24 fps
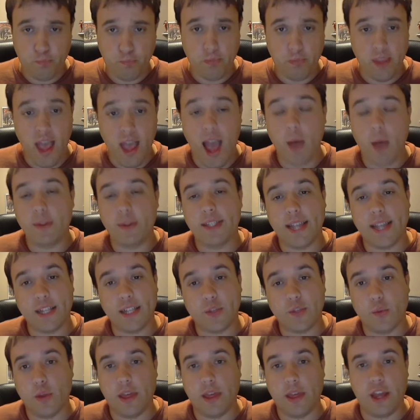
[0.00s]
I would say
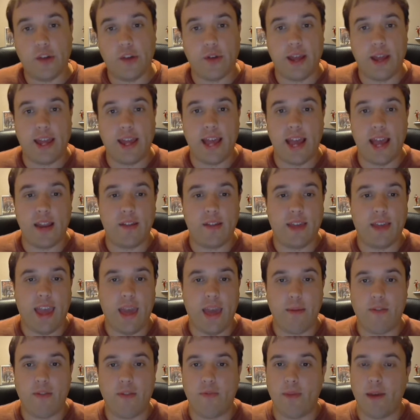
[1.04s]
it's really a great kind of
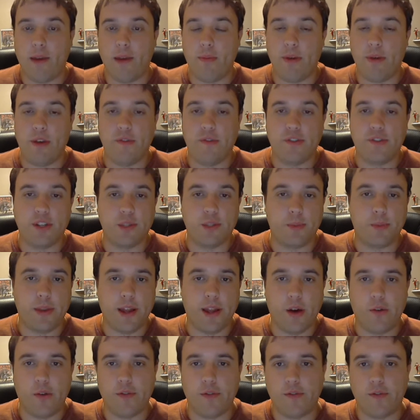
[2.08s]
game if maybe you've just been
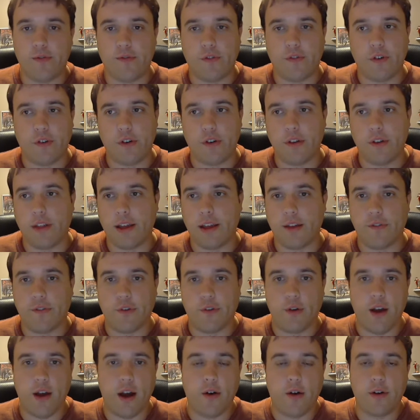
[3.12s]
out for like a
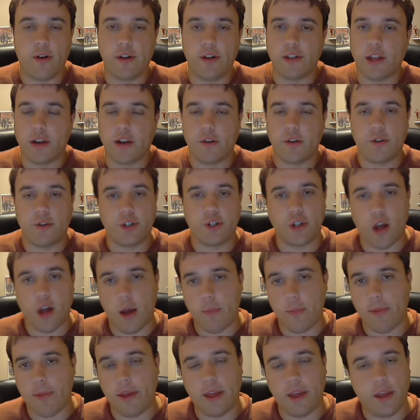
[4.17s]
few hours, I don't know,
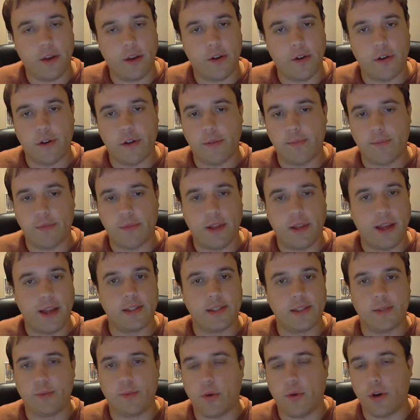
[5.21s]
shopping or
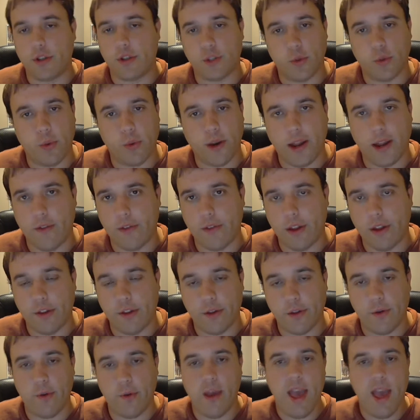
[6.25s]
playing sports or whatever you
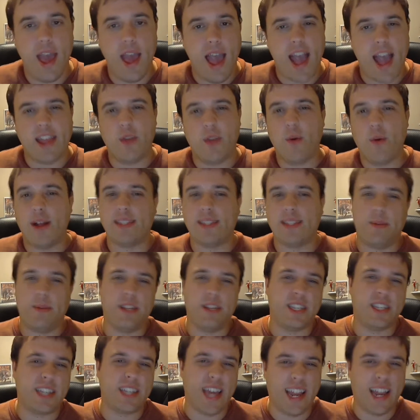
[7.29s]
do, and you want something
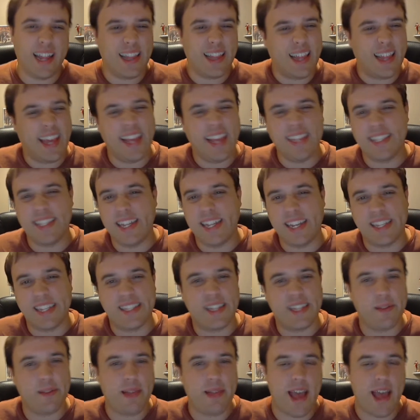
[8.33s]
just kind of lazy to
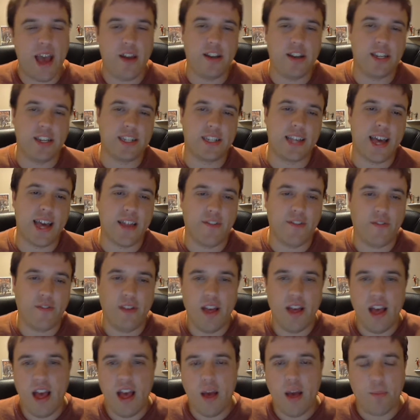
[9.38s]
sit down and just kind of
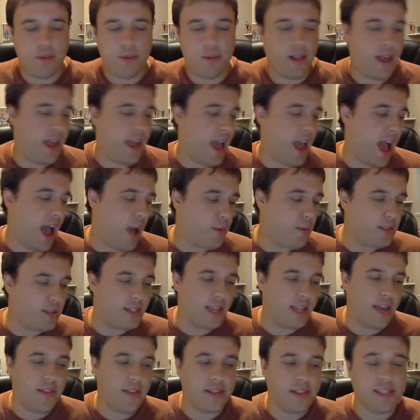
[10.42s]
play. I would
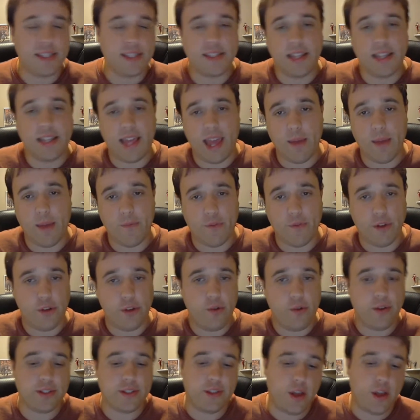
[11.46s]
say this is the game for
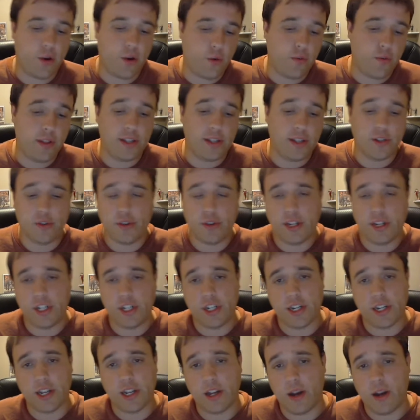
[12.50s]
you. It's not overly
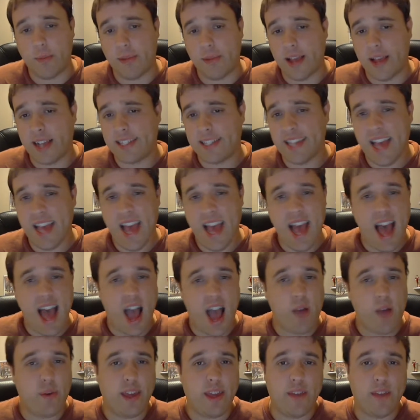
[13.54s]
strategic and complex.
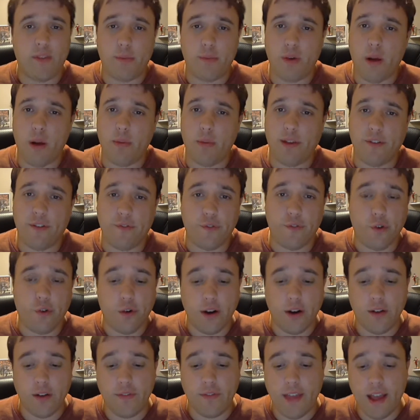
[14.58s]
I would give it probably a
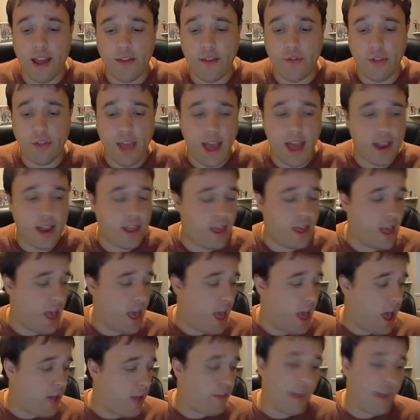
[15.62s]
4 out of 10 for that.
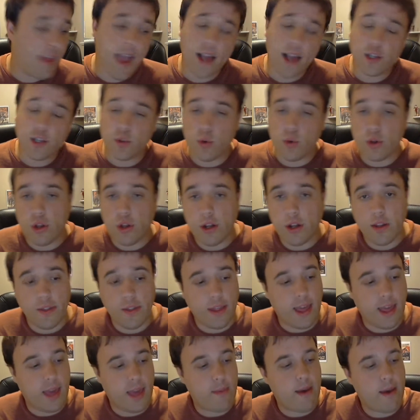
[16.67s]
The actual look of
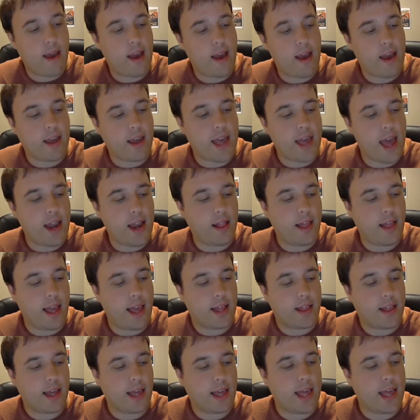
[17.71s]
the game I kind of
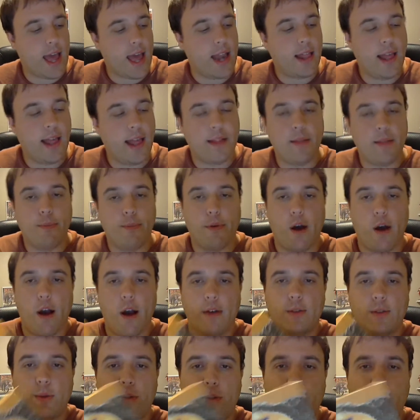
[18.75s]
like. I kind of like the
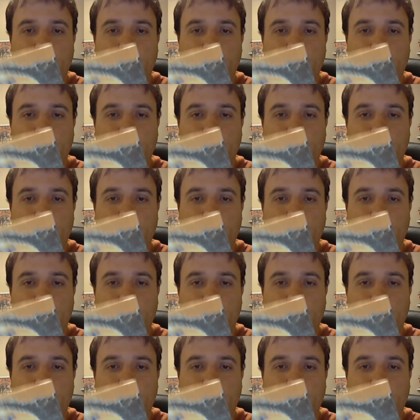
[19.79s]
box with the